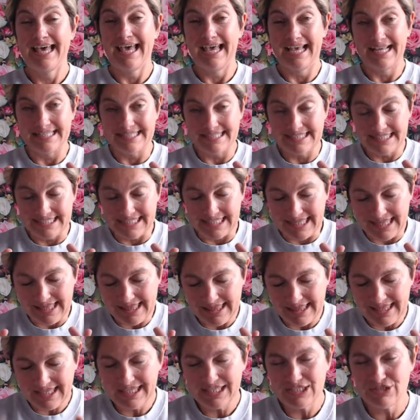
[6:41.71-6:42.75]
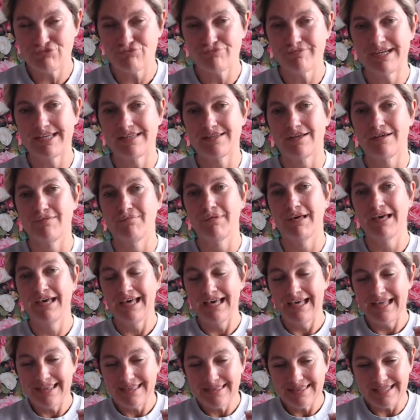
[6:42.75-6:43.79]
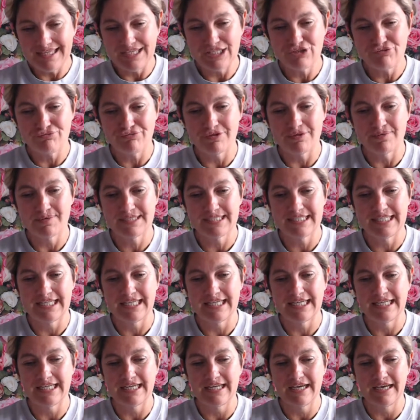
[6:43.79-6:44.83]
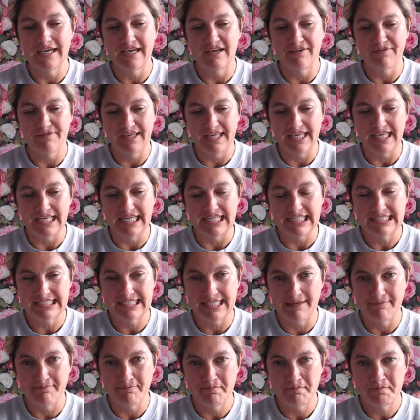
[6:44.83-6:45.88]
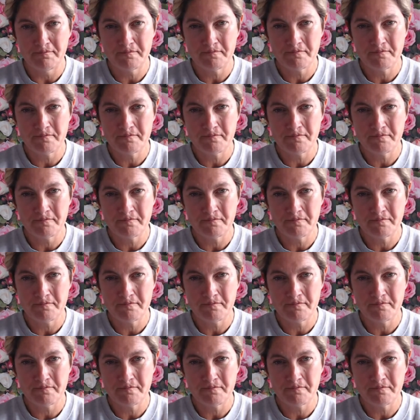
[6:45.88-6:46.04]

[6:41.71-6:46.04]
into this rhythm, this routine of eating.